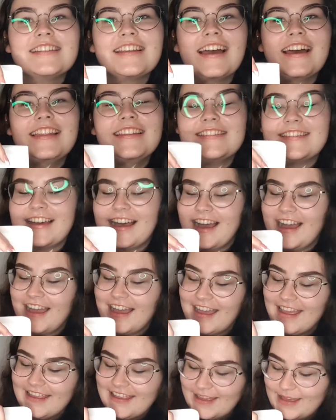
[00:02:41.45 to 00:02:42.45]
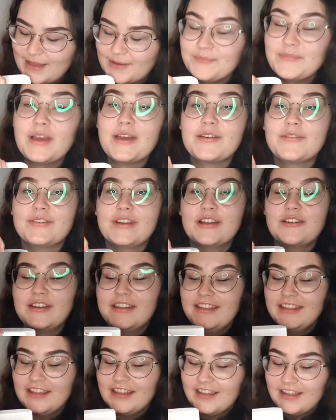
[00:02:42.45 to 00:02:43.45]
and I am
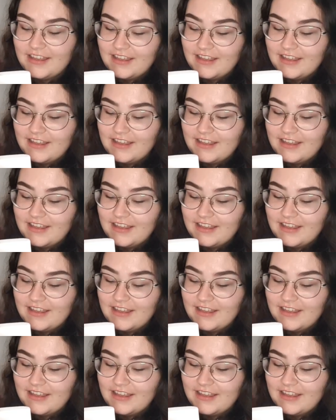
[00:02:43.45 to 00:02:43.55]
very